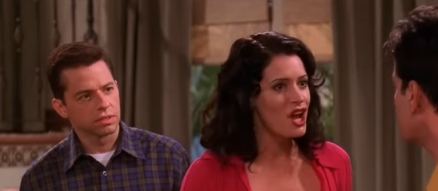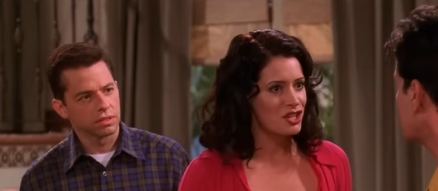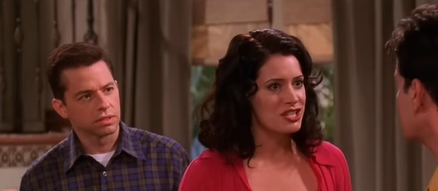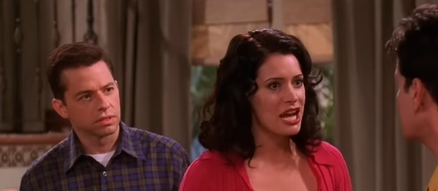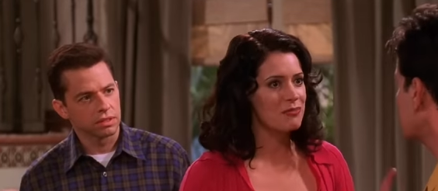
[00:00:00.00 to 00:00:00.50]

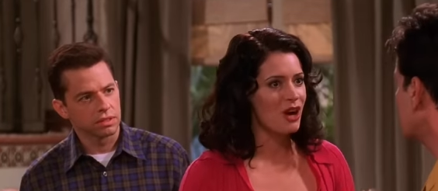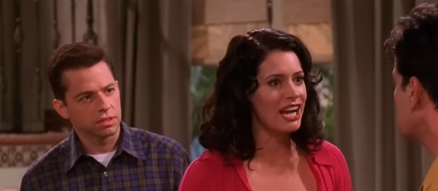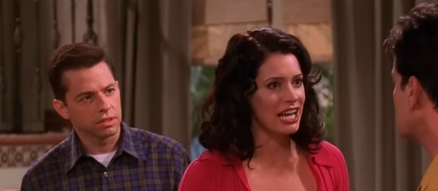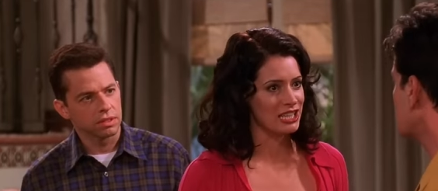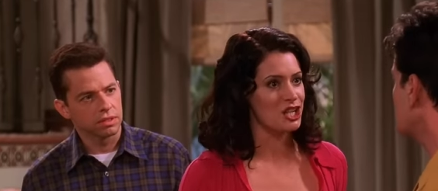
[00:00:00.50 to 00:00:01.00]
Speaker 1: You're damn
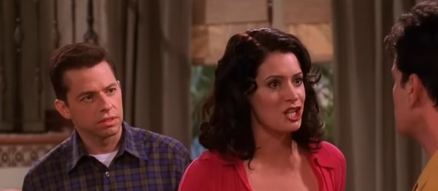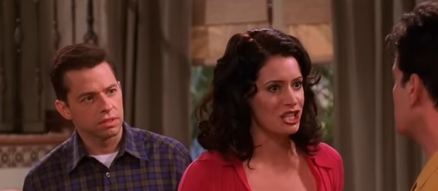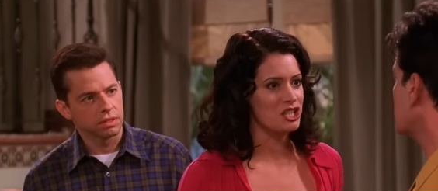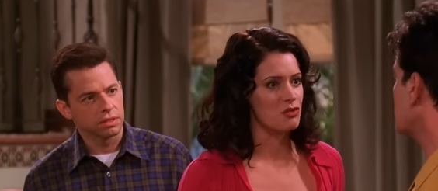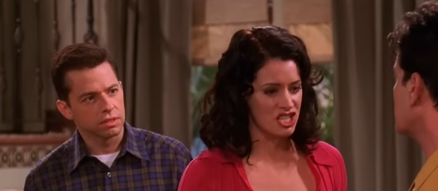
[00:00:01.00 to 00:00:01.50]
right I look
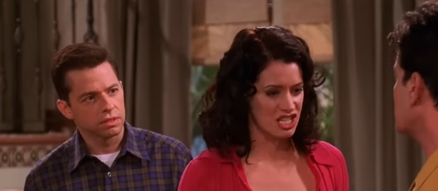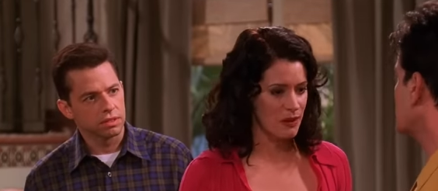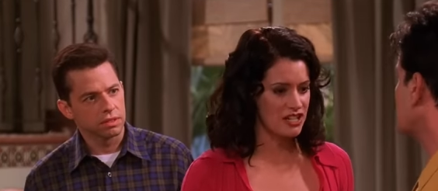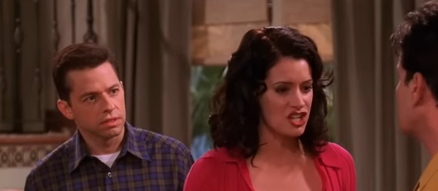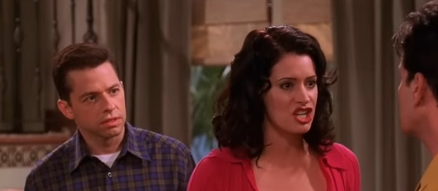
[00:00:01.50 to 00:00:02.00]
good, you
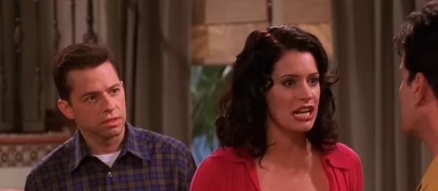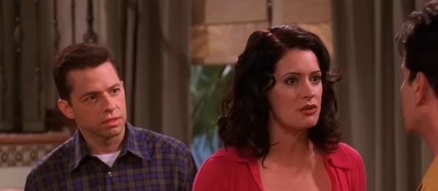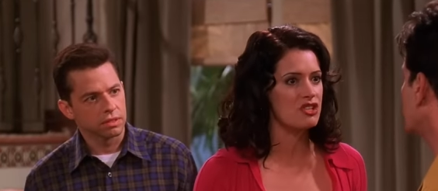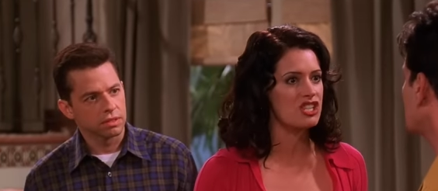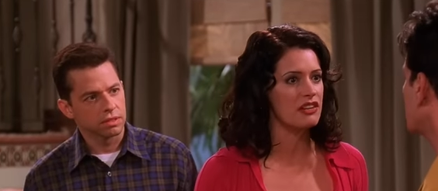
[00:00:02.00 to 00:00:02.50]
smug,
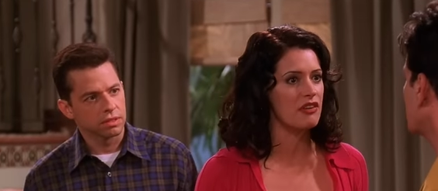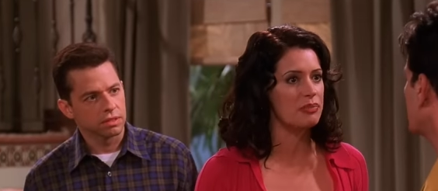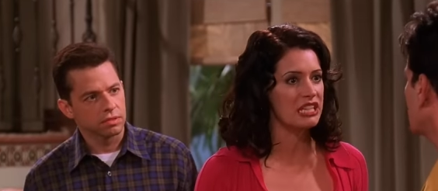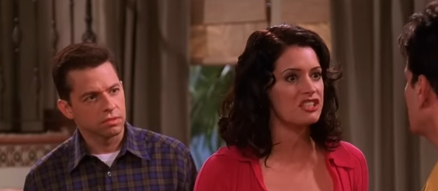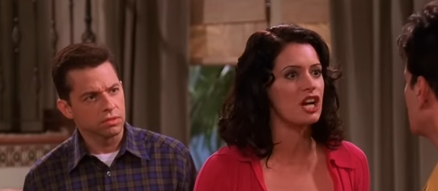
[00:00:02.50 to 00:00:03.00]
shallow son of a
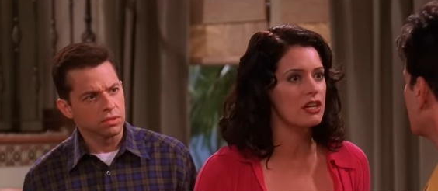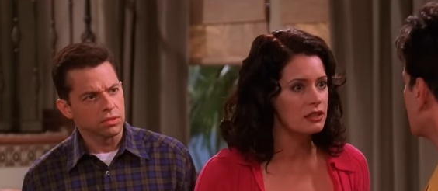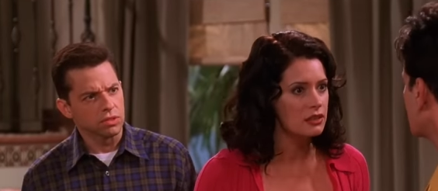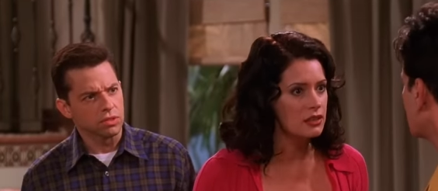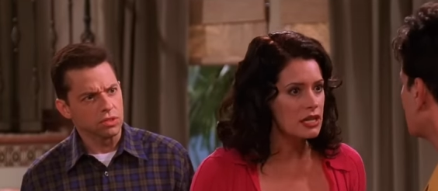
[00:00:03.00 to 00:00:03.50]
bitch.
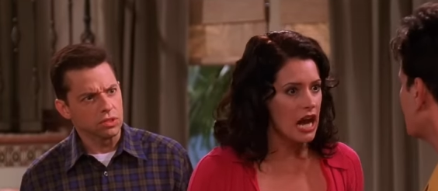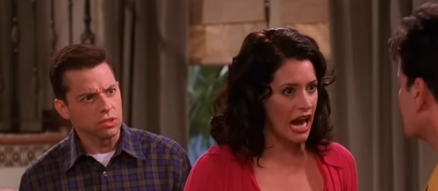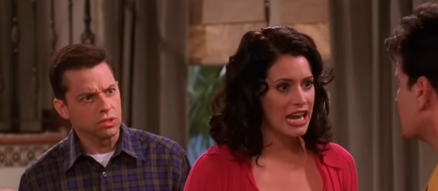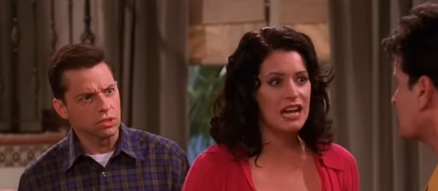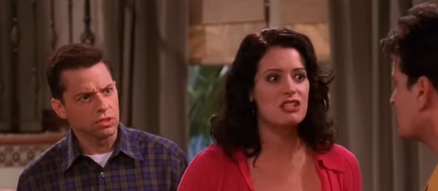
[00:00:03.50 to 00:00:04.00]

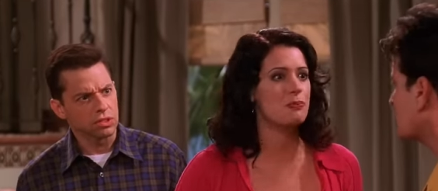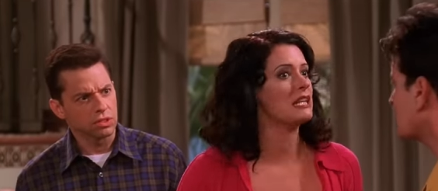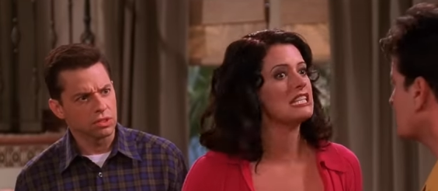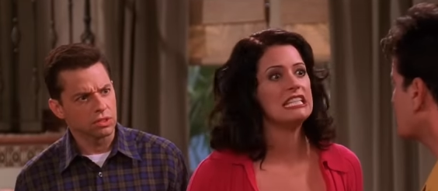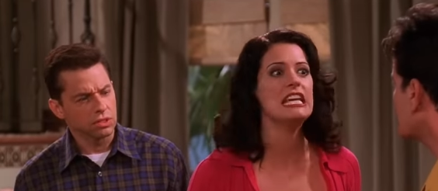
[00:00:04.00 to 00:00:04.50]
I have
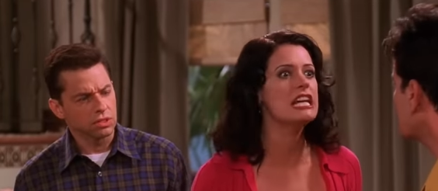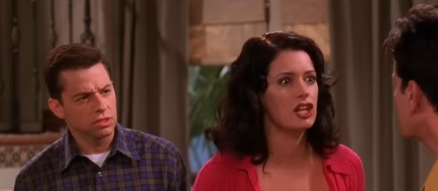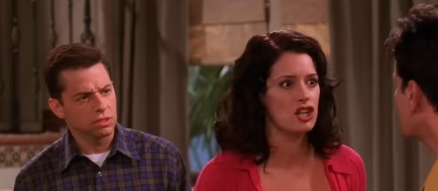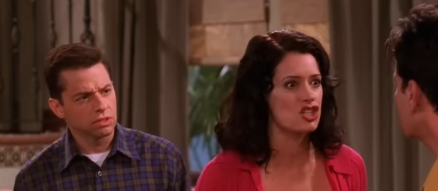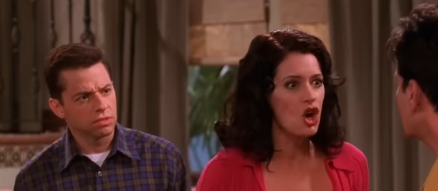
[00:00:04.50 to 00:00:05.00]
spent
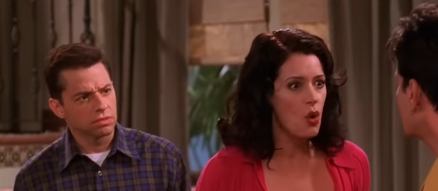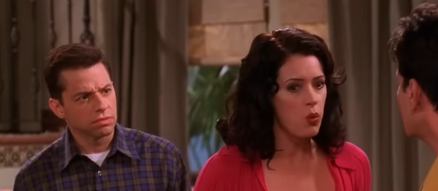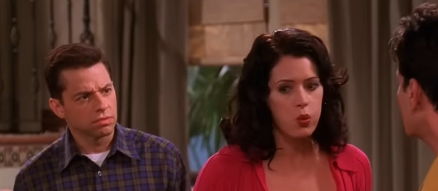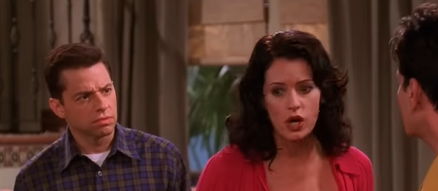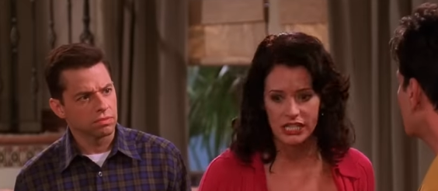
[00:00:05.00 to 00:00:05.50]
years
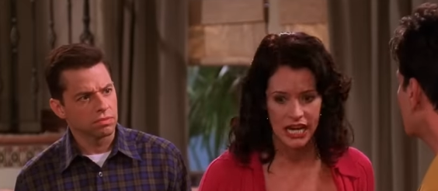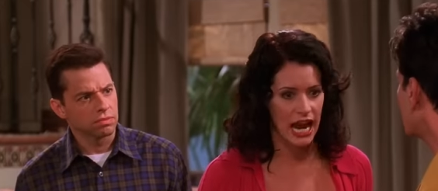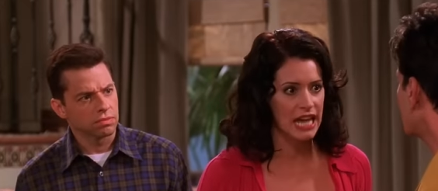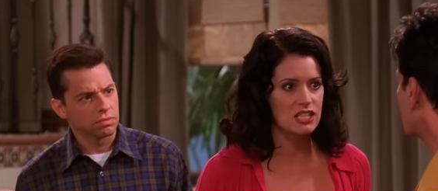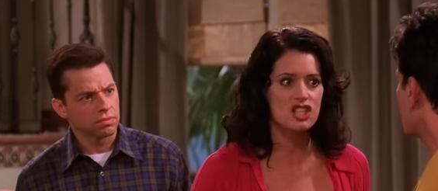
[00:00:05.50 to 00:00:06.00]

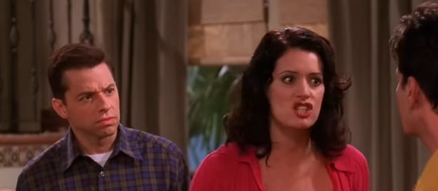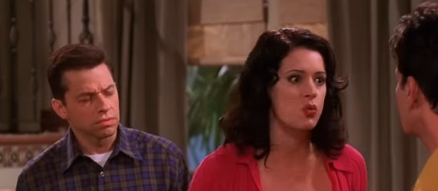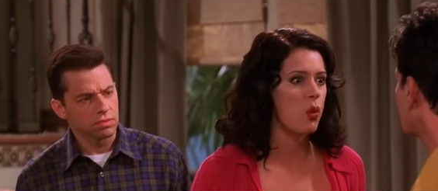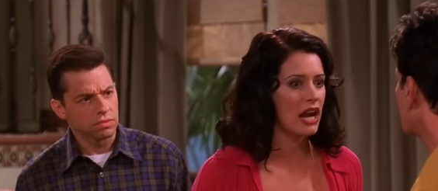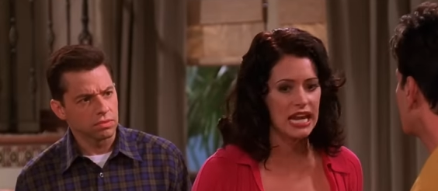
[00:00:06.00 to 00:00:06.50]
working and
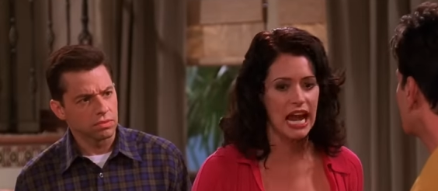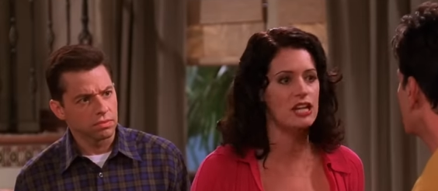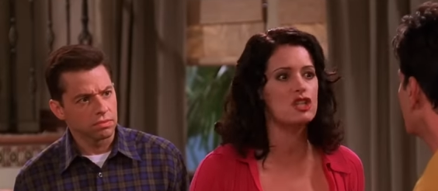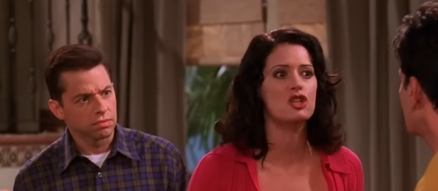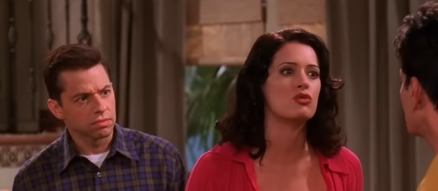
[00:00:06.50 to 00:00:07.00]
sweating
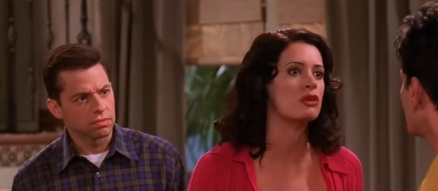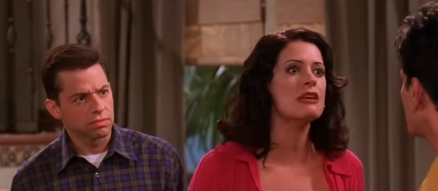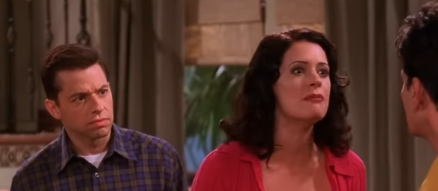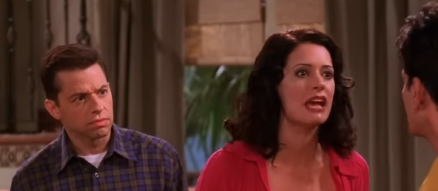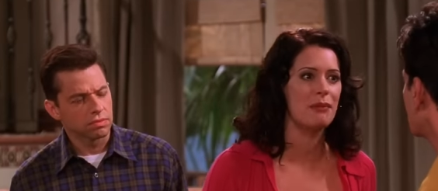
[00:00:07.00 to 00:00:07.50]
and
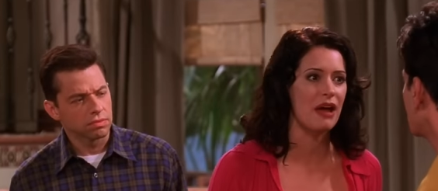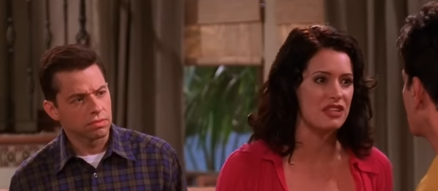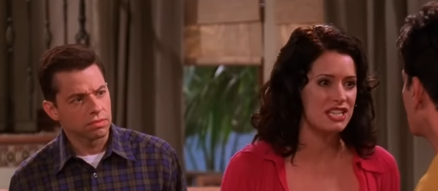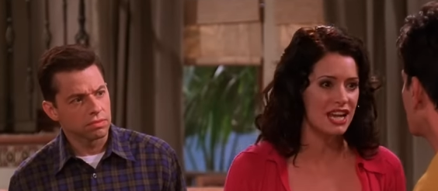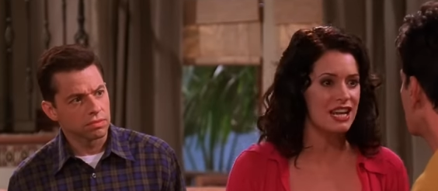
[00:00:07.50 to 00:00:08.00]
dreaming
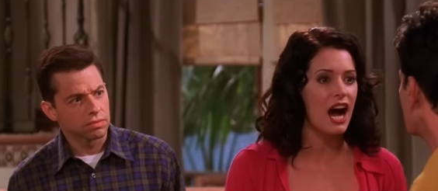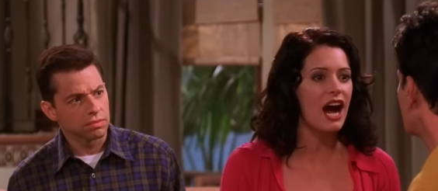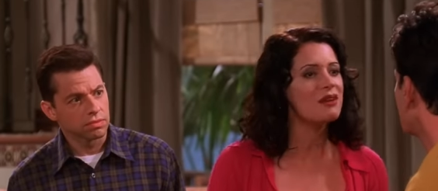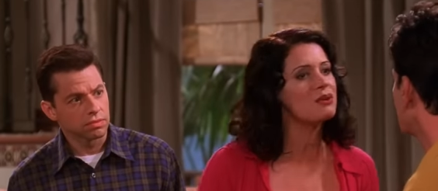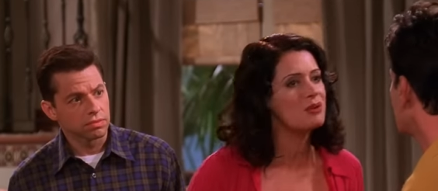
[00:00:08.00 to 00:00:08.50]
about the day that
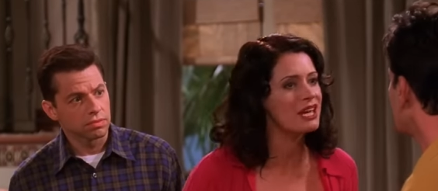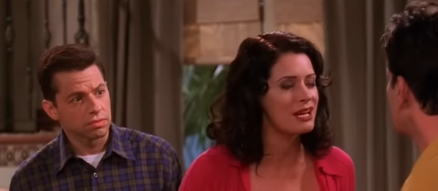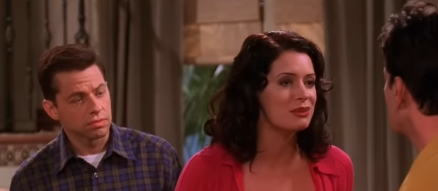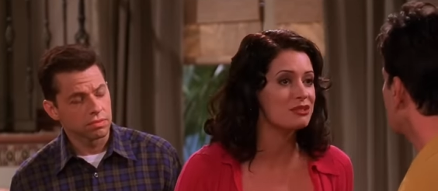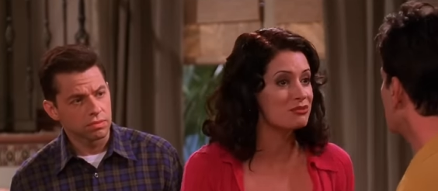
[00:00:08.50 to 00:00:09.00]
I would be
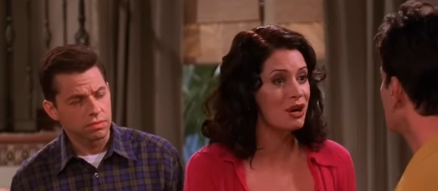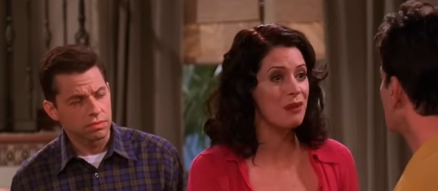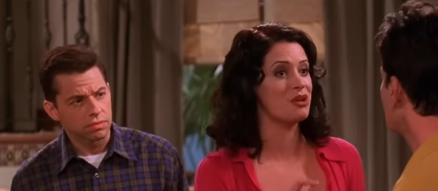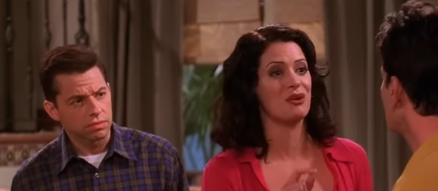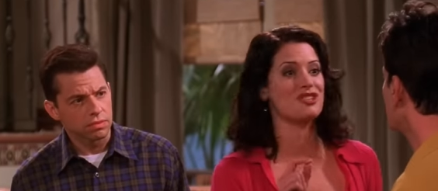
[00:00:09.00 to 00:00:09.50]
able to
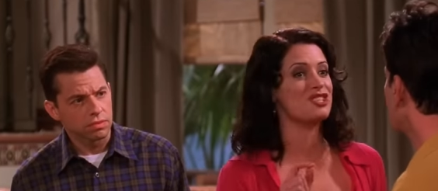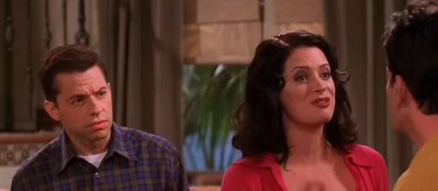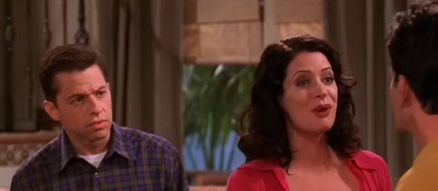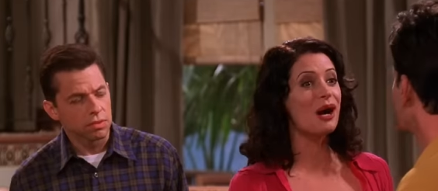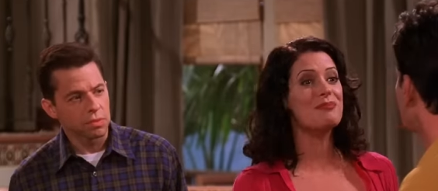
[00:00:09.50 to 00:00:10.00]
rub your
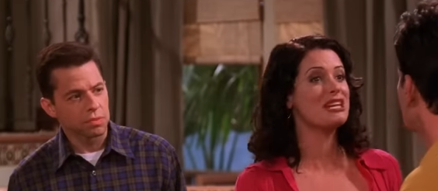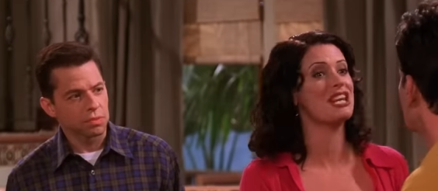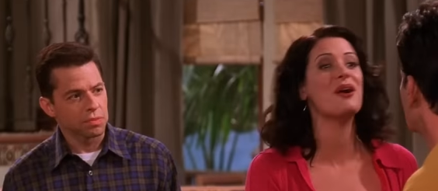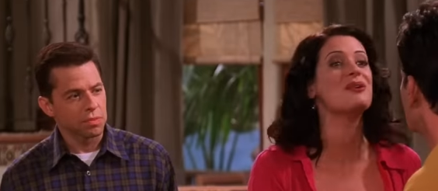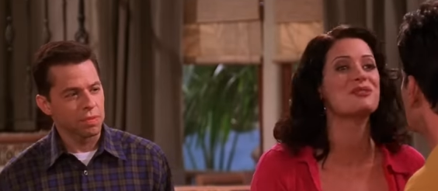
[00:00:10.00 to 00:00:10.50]

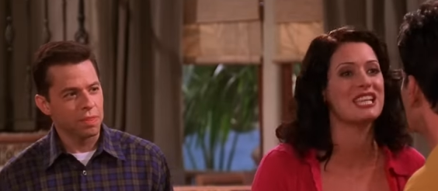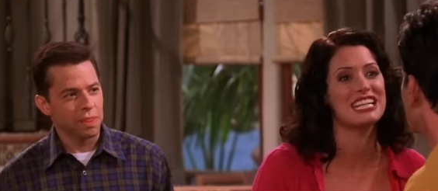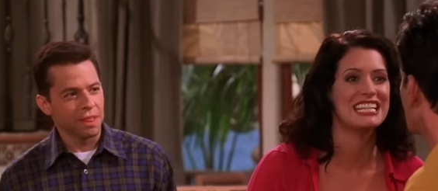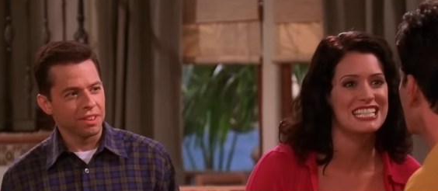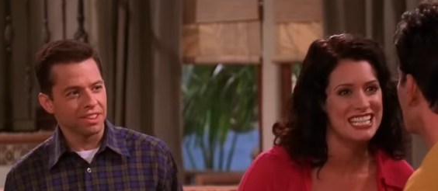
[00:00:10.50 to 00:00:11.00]
smarmy nose
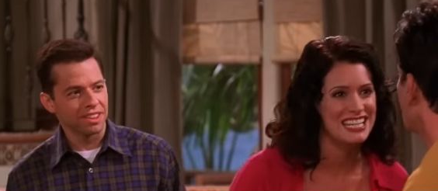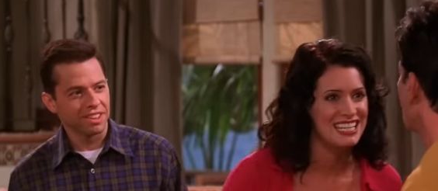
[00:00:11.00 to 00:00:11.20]
in it.